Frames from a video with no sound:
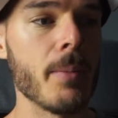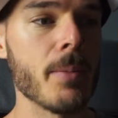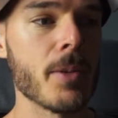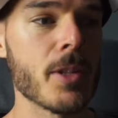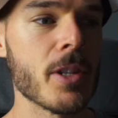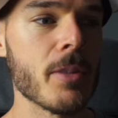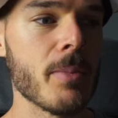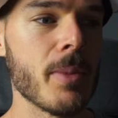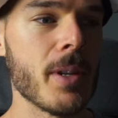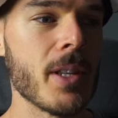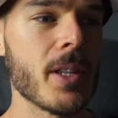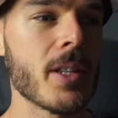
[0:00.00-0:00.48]

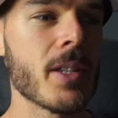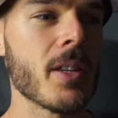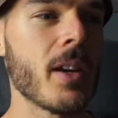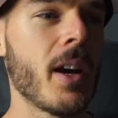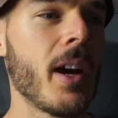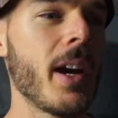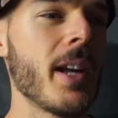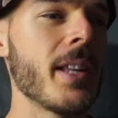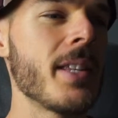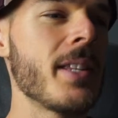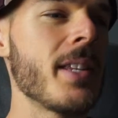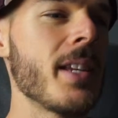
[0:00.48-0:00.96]
Some
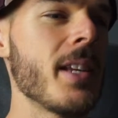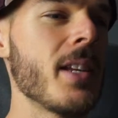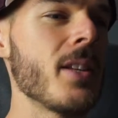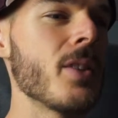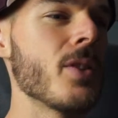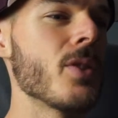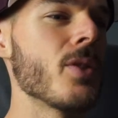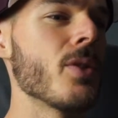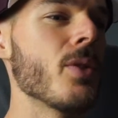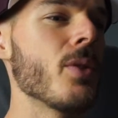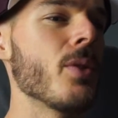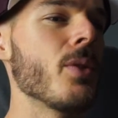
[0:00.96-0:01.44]
insights
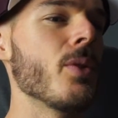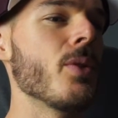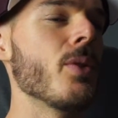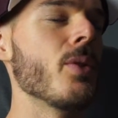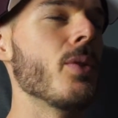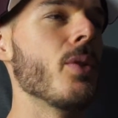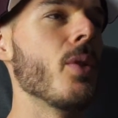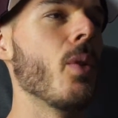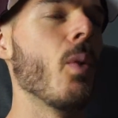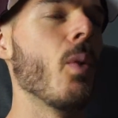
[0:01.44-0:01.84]
into